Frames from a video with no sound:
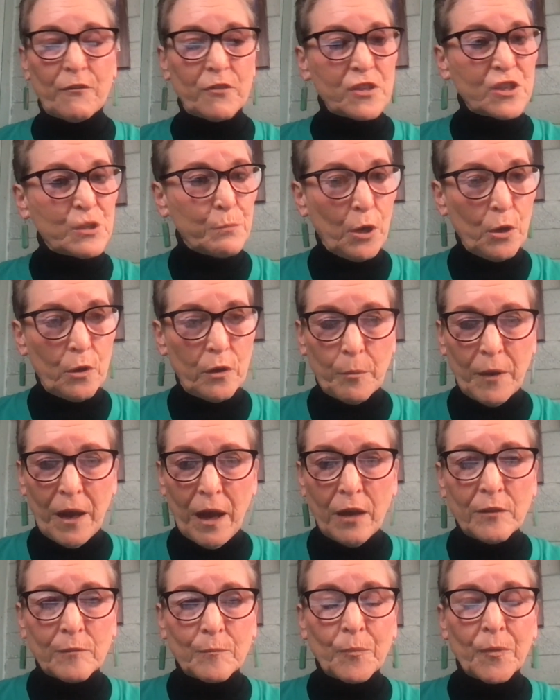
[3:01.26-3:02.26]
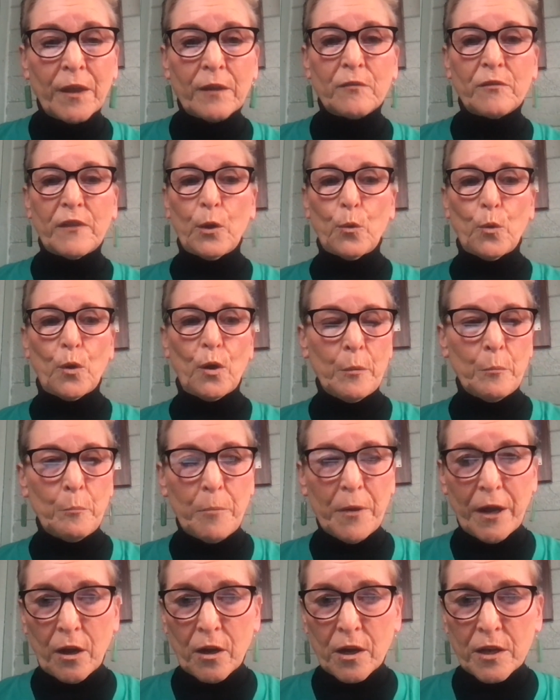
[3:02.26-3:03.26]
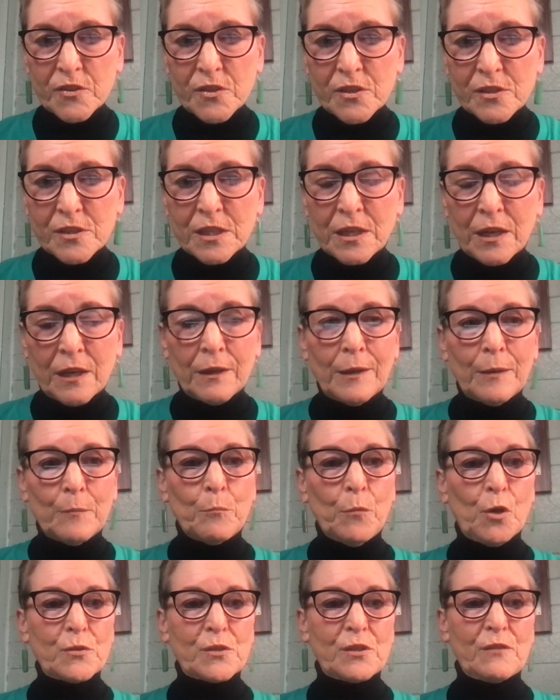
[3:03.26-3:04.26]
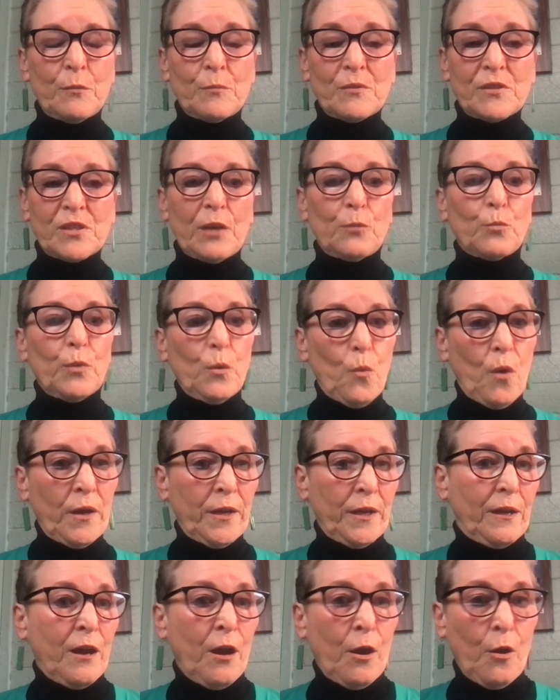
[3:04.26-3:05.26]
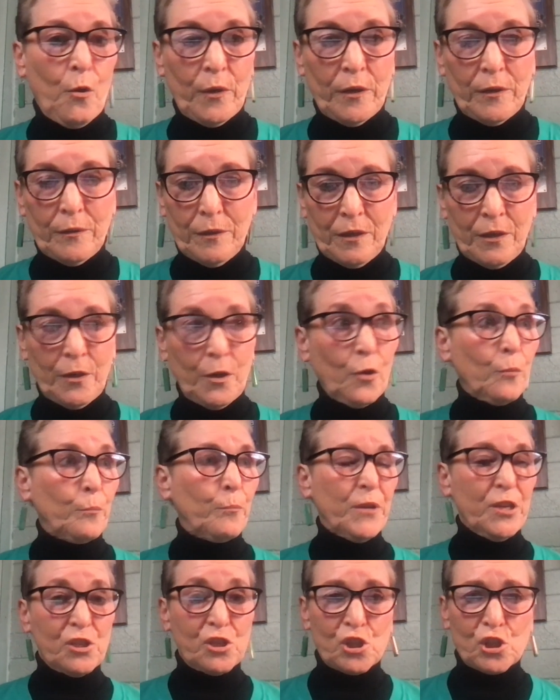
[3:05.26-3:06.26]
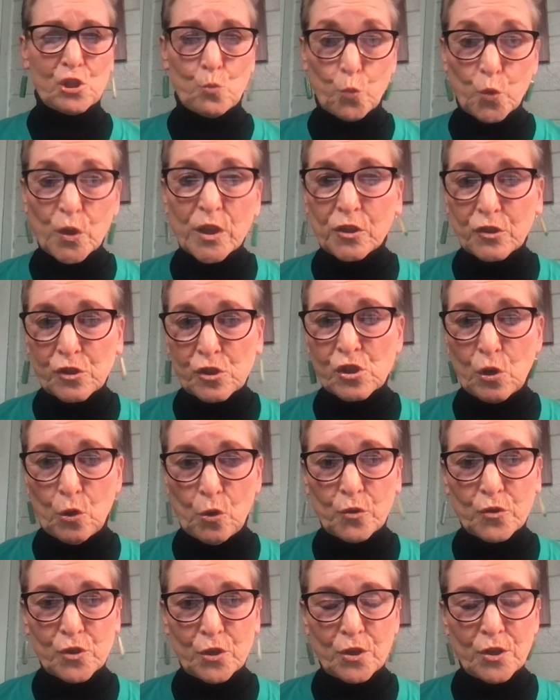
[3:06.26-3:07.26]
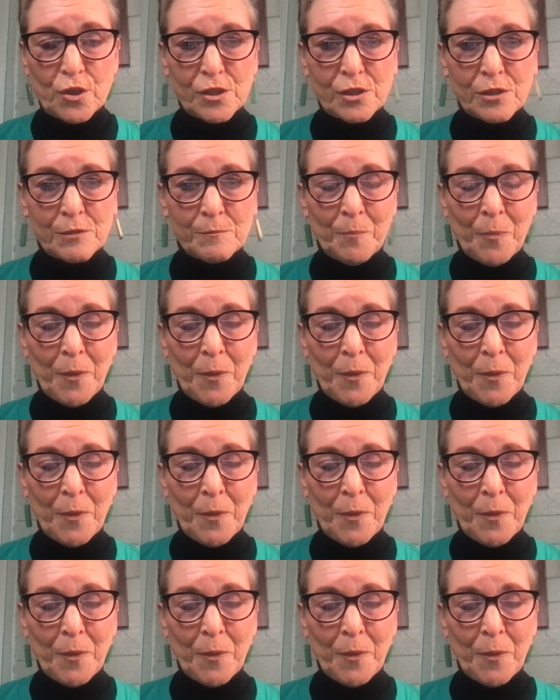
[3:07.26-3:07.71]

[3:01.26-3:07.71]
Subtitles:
spoke about. They were embarrassed. Most of them said, we want to go and, be real soldiers.